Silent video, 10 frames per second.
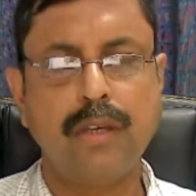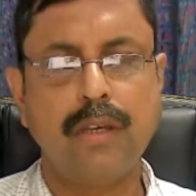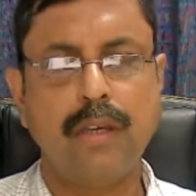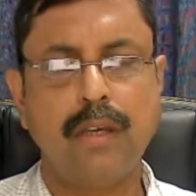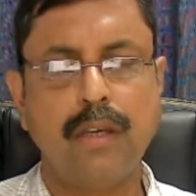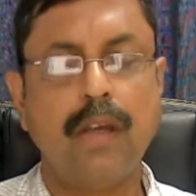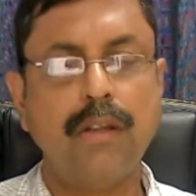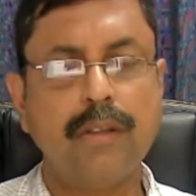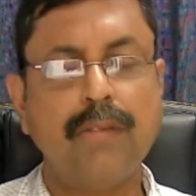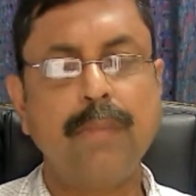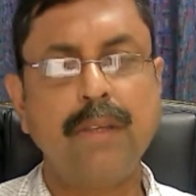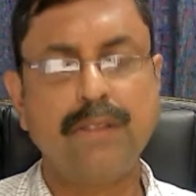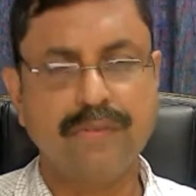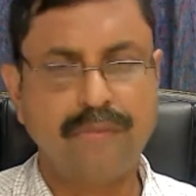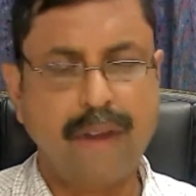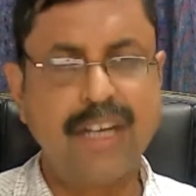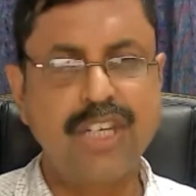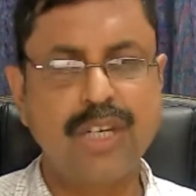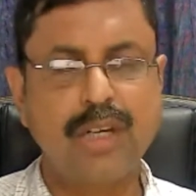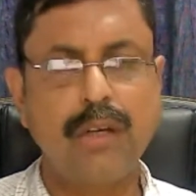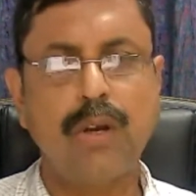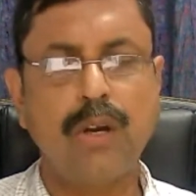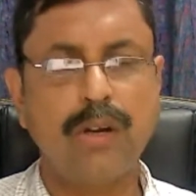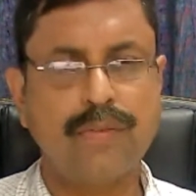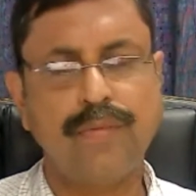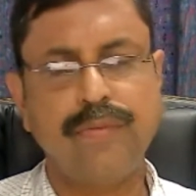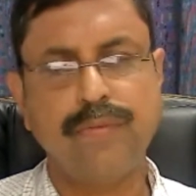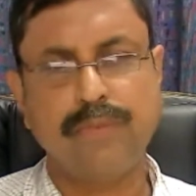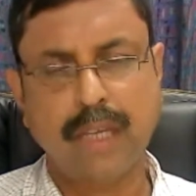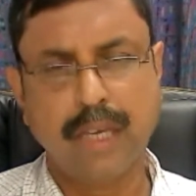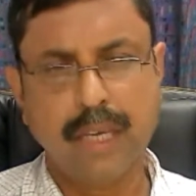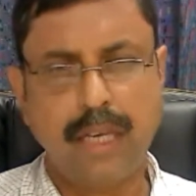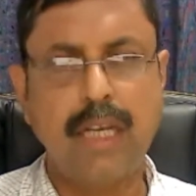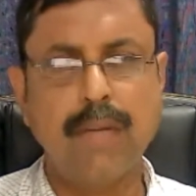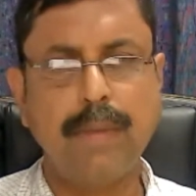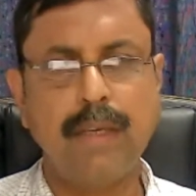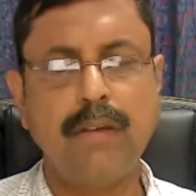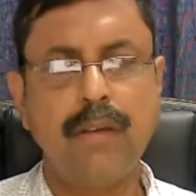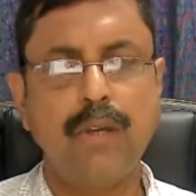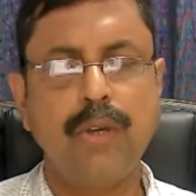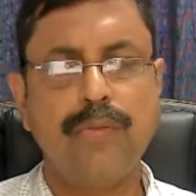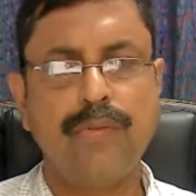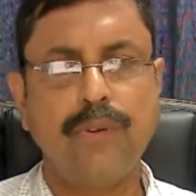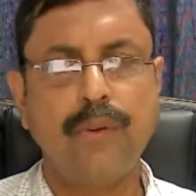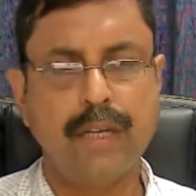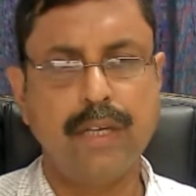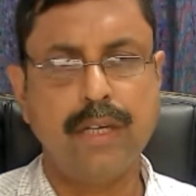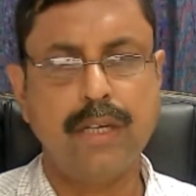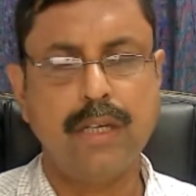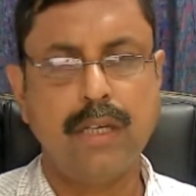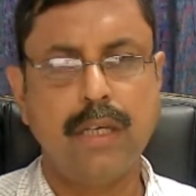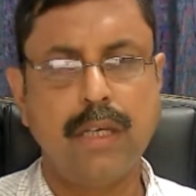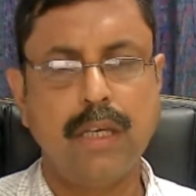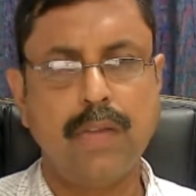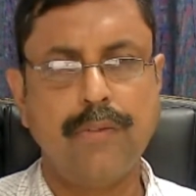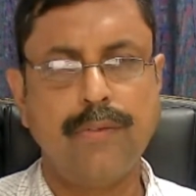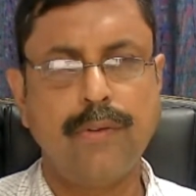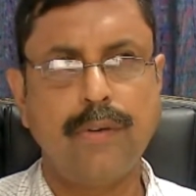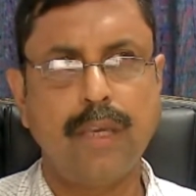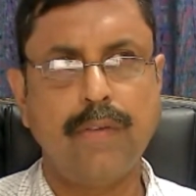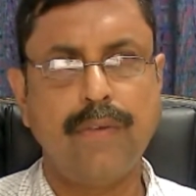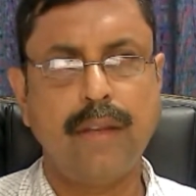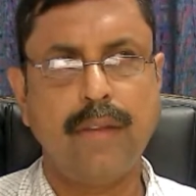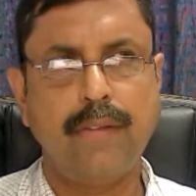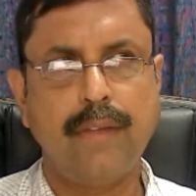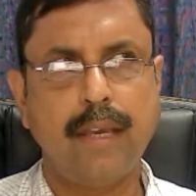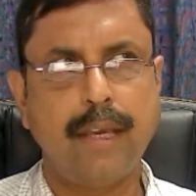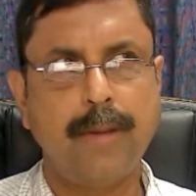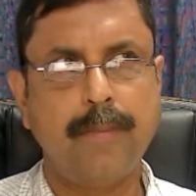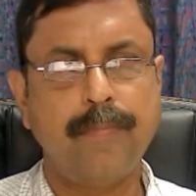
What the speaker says: this much of fraction of the incoming fluid. So if it is a